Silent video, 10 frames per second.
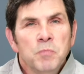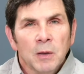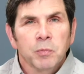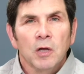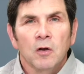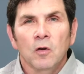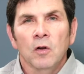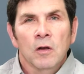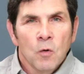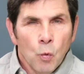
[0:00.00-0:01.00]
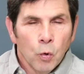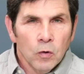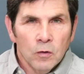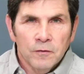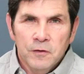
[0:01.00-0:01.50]
biblical
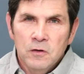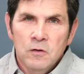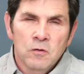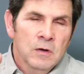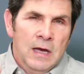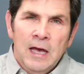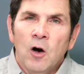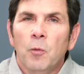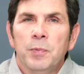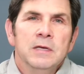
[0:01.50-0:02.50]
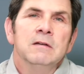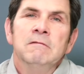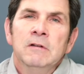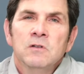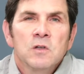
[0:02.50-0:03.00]
worldview, helping
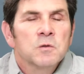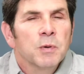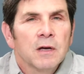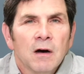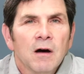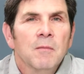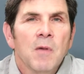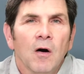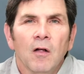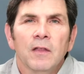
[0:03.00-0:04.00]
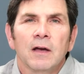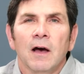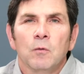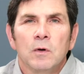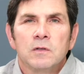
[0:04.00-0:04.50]
just become all that
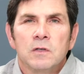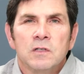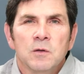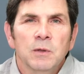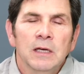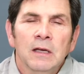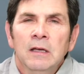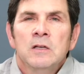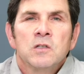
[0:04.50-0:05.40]
God wants us to be.